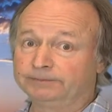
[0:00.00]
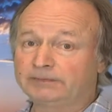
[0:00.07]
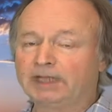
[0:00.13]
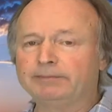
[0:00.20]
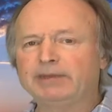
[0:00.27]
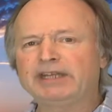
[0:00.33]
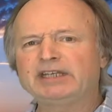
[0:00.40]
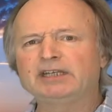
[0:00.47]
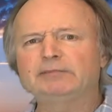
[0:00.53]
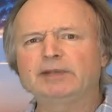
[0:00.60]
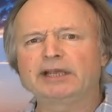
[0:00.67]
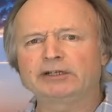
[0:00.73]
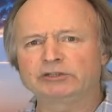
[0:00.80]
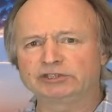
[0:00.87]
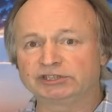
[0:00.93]
And making
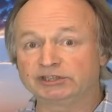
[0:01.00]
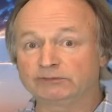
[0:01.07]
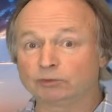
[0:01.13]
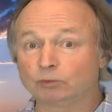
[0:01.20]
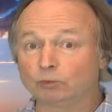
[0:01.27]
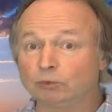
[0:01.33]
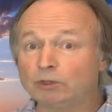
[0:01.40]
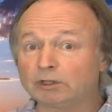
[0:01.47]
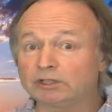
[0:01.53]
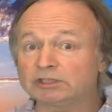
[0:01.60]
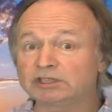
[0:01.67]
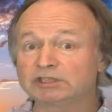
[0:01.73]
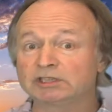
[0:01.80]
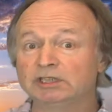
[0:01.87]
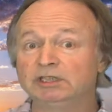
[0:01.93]
matters even
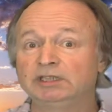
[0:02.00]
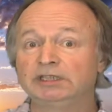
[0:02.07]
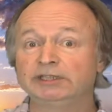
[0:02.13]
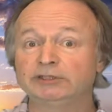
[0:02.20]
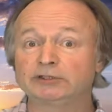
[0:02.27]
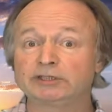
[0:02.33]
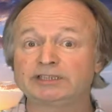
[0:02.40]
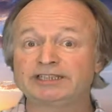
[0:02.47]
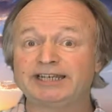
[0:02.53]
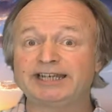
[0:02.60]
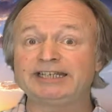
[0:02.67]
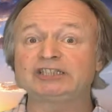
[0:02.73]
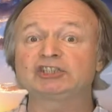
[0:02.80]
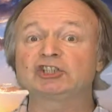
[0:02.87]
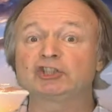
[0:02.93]
worse, it
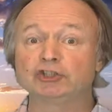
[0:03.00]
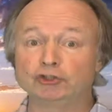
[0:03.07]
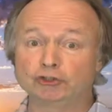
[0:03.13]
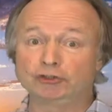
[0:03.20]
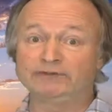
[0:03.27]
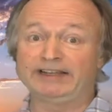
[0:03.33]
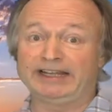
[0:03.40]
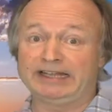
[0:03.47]
irritates nerve